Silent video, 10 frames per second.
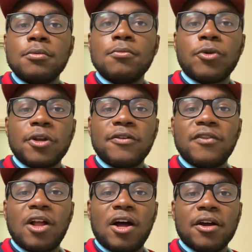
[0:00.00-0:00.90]
Morning
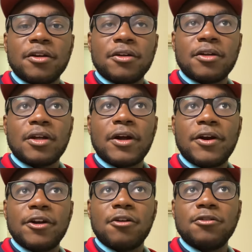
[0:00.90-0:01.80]
vlog. How are
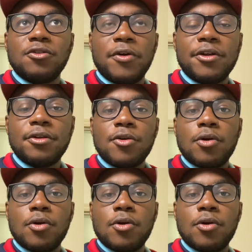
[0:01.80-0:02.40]
you all doing?